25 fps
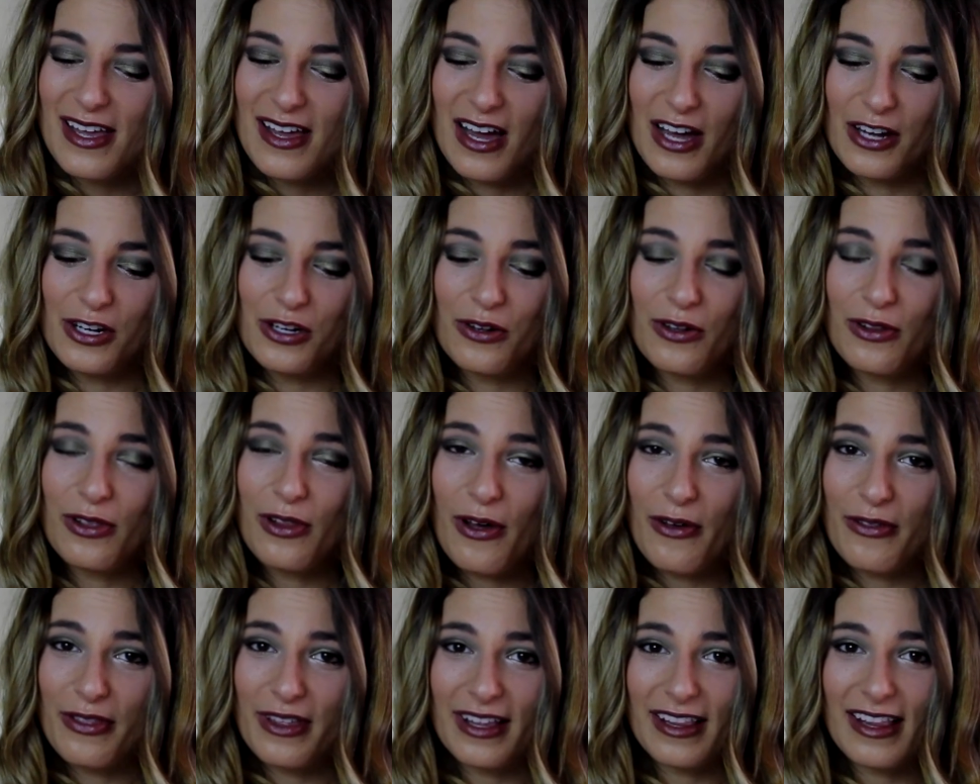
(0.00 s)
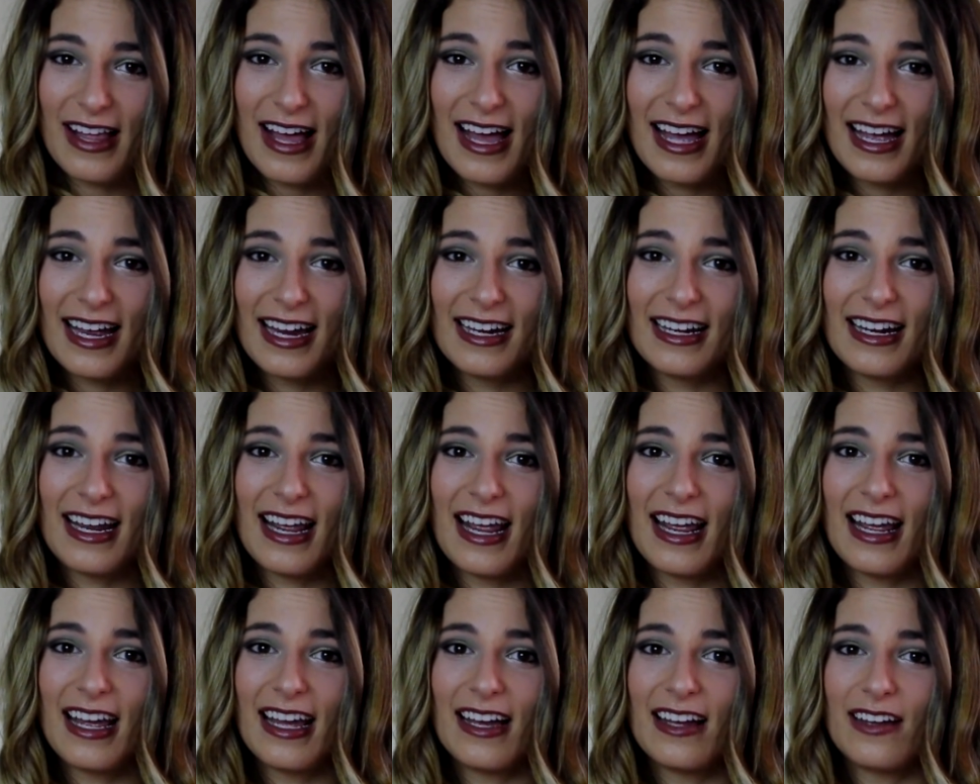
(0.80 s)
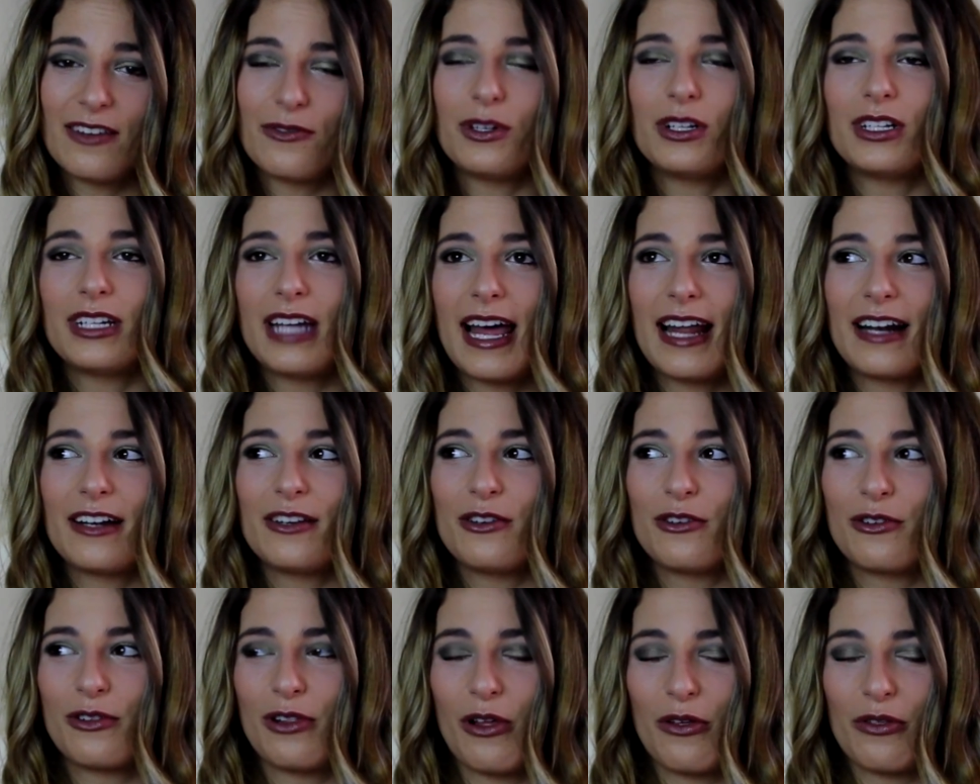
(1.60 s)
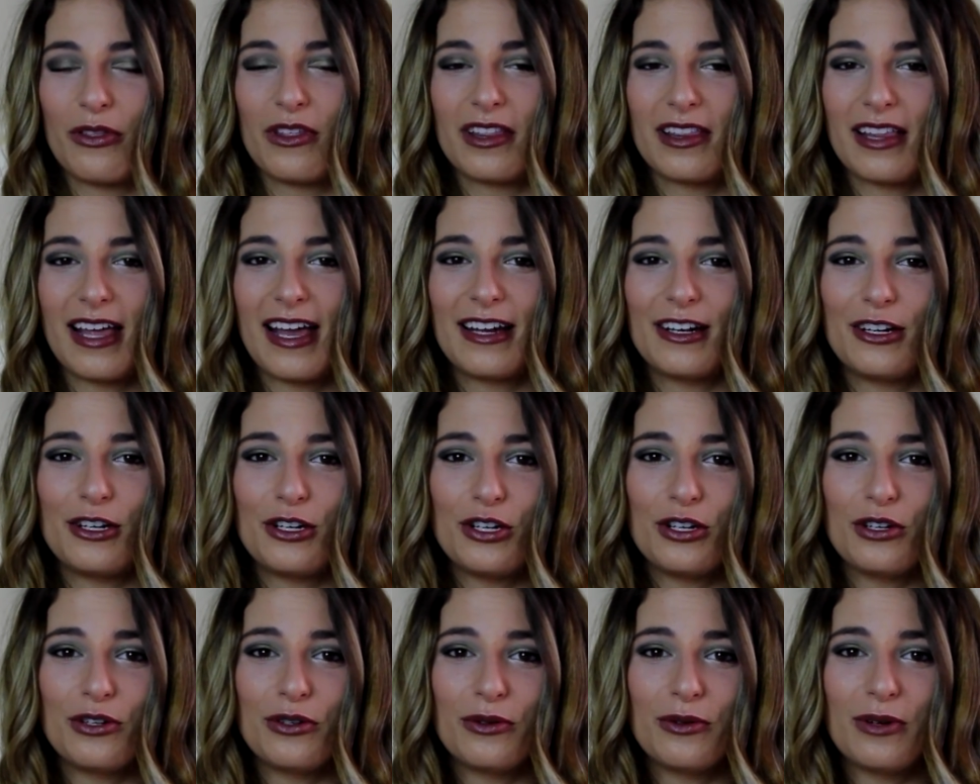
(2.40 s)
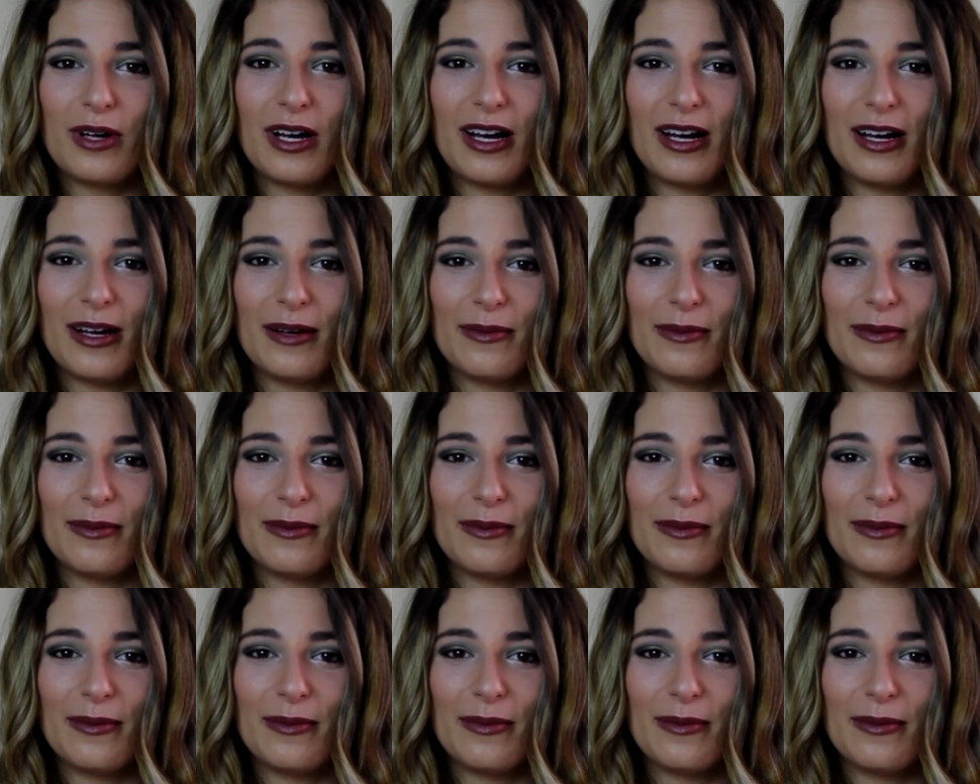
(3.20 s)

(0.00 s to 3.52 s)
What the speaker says: a new clothing line, and, well, not a new clothing line, a new